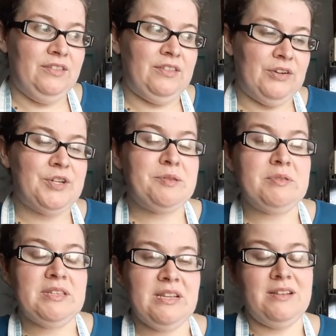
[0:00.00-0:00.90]
the
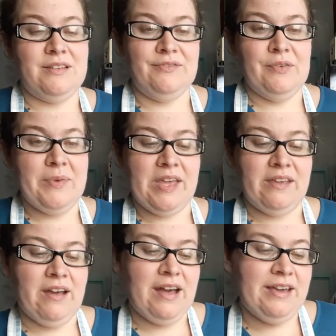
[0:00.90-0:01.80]
Christmas season for
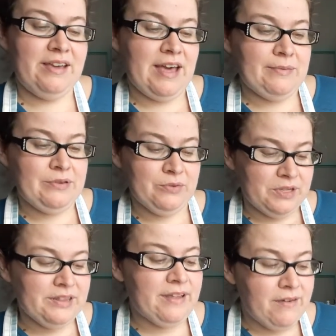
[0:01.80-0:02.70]
me. I
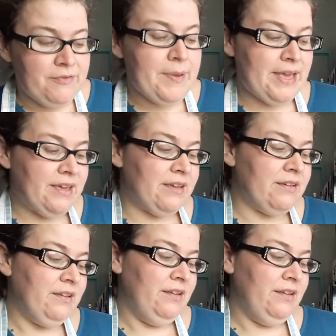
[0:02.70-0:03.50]
absolutely love baking,